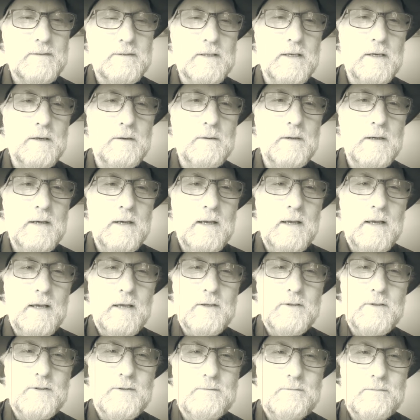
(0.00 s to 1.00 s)
So
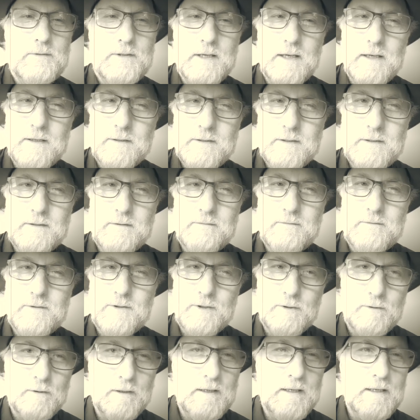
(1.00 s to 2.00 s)
just
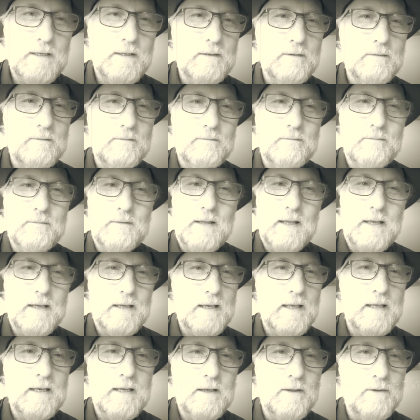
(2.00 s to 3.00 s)
treat it
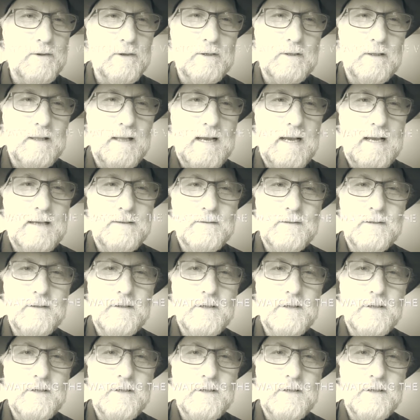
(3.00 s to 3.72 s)
like any other class,